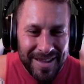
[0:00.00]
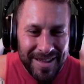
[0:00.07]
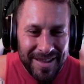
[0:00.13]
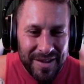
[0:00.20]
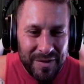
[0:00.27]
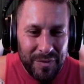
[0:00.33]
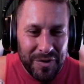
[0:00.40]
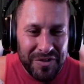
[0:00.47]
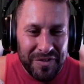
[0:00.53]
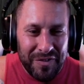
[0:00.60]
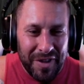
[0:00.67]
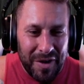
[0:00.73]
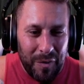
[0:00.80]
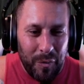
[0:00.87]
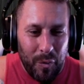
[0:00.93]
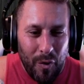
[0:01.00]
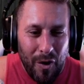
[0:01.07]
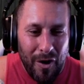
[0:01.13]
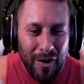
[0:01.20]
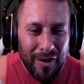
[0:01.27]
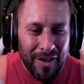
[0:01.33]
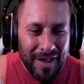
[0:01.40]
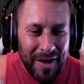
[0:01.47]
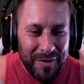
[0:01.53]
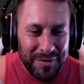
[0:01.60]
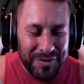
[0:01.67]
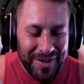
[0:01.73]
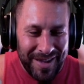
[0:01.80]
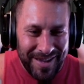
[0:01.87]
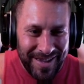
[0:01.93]
It wasn't even like a wall. I was
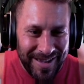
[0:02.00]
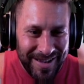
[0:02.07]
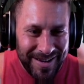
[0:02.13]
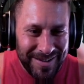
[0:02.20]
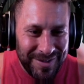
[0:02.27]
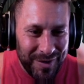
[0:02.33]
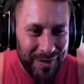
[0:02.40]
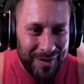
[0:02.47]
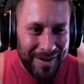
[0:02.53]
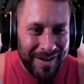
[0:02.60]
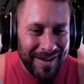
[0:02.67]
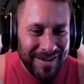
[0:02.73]
like in a door.